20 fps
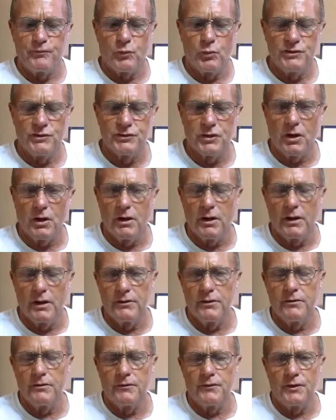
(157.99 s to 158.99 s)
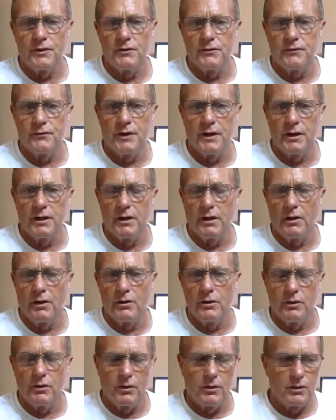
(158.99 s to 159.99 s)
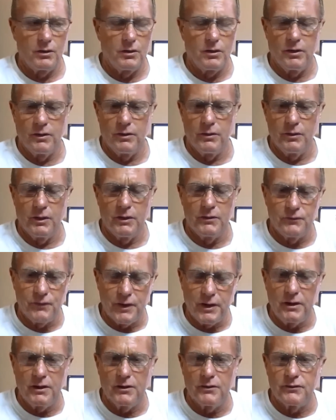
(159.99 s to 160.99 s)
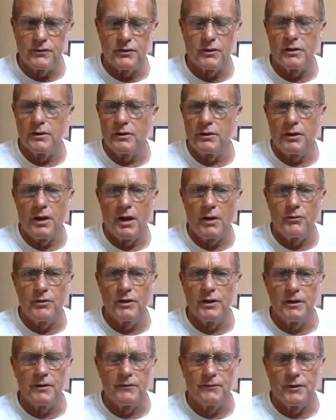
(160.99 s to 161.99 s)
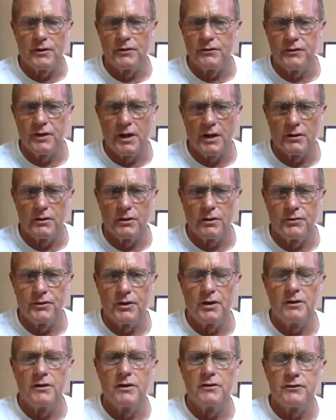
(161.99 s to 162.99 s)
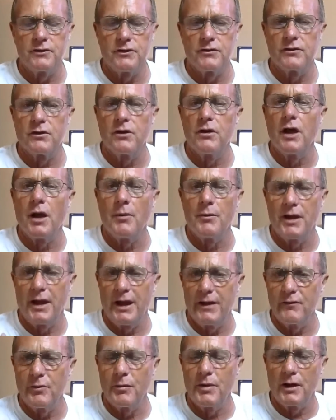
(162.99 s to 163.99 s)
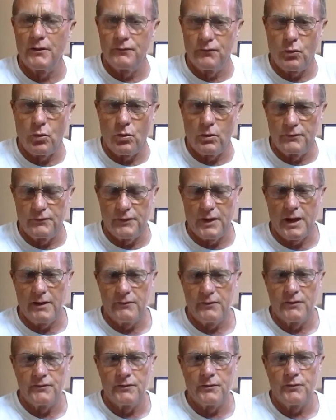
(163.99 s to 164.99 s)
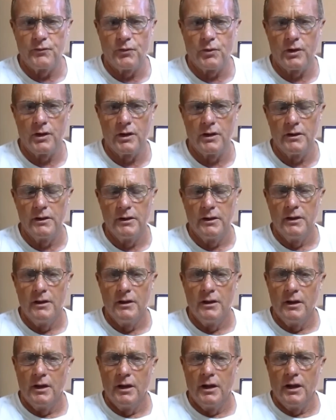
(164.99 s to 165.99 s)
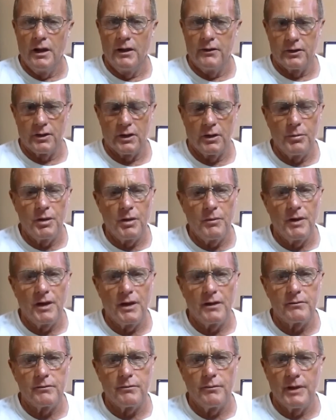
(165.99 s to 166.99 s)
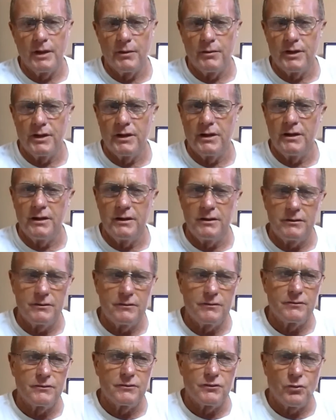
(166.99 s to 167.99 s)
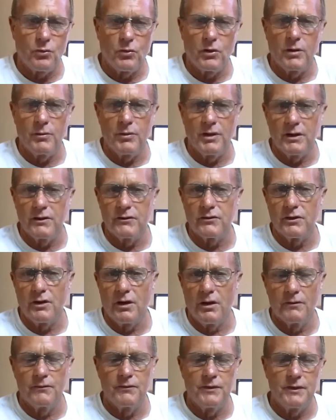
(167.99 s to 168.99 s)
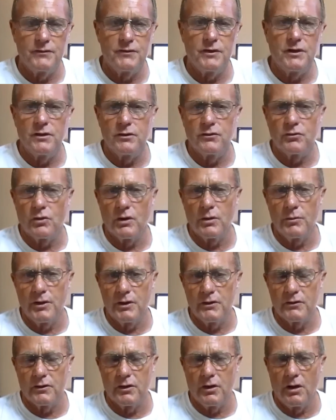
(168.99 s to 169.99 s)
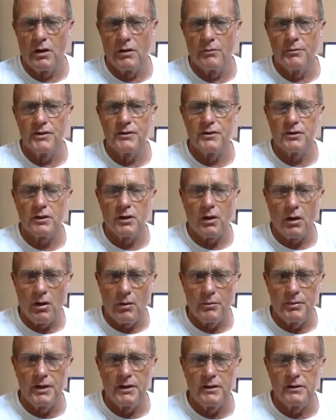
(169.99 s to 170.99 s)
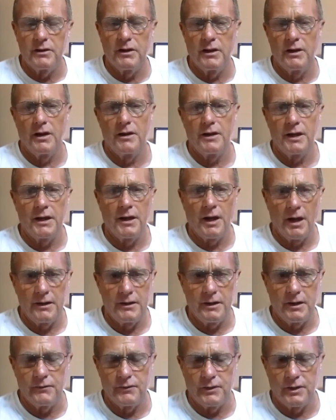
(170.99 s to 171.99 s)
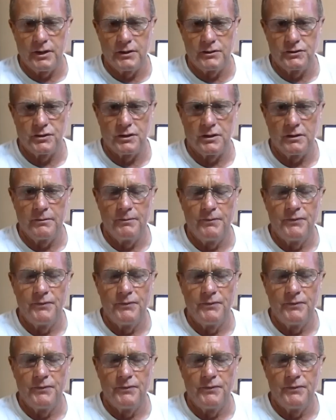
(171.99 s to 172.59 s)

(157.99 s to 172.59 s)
We start out in the first video, and these videos they're not really a first, second, or third. It's just I'm going to have about 4 or 5 of them for you, and they're going to be about maybe 20 minutes long, 15 to 20 minutes long, but they're going to all be in high definition.